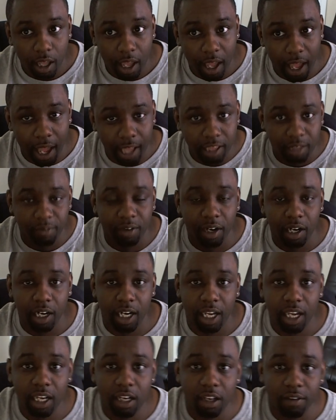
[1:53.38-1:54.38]
at the
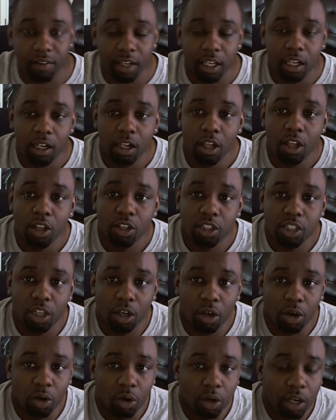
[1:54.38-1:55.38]
very end of it.
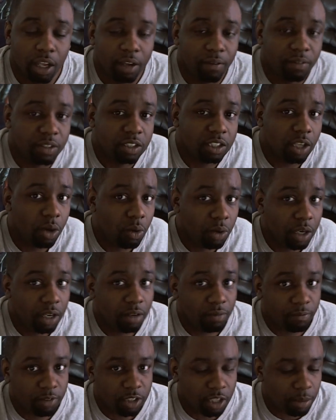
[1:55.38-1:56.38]
So if
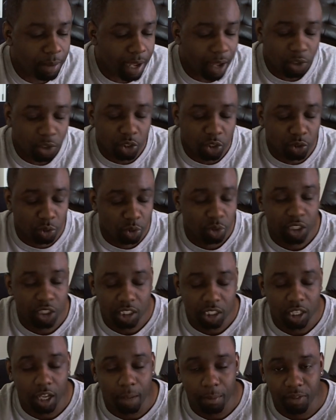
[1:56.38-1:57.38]
Sony somehow screws
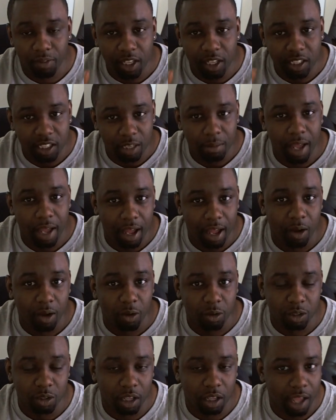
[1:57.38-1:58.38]
this up, if they
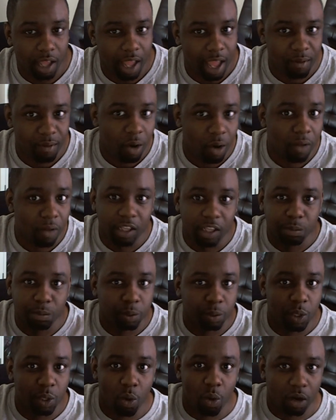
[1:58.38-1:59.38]
somehow have all these
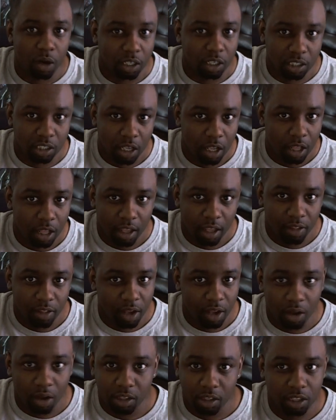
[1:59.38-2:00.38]
pre-orders, if they
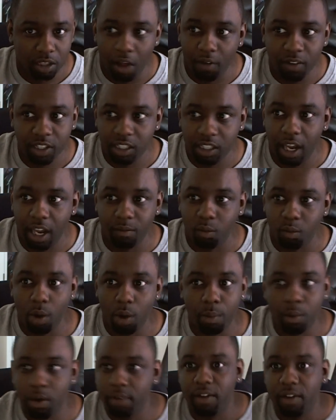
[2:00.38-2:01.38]
all of a sudden have
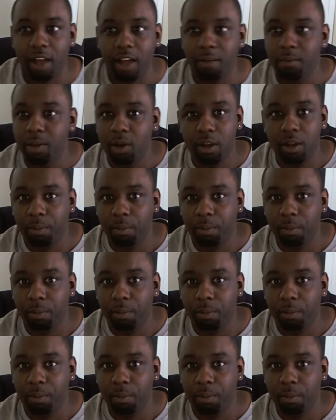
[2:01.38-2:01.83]
1.5 million